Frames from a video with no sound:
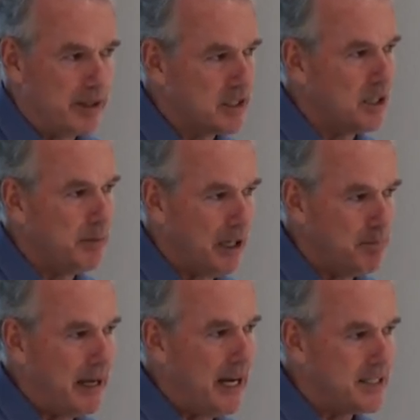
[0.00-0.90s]
is going to be
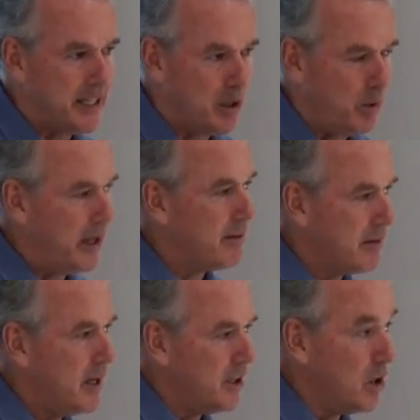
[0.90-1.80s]
amazing with
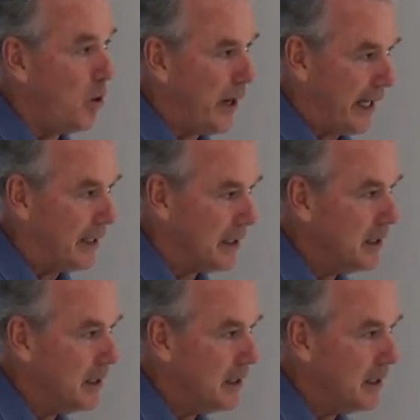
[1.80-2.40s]
the coin.